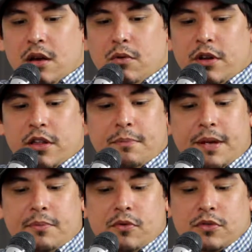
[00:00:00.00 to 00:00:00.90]
what other
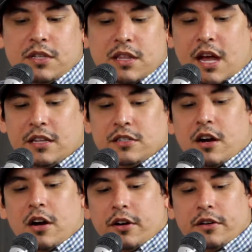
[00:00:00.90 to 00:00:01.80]
people's thoughts
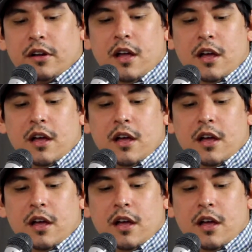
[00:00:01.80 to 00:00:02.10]
are and